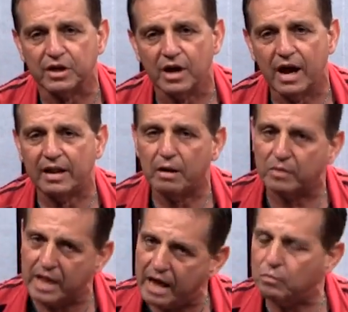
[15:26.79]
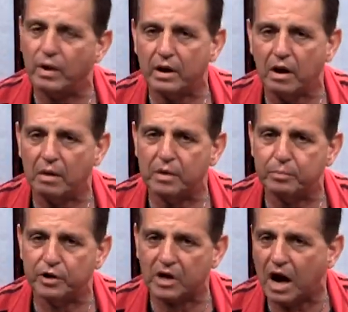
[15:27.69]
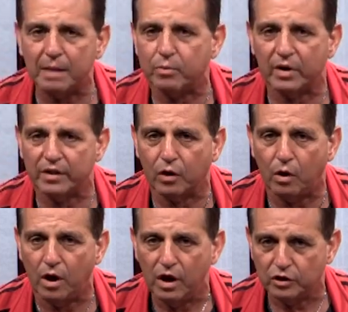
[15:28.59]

And then and we put cardboard in the hole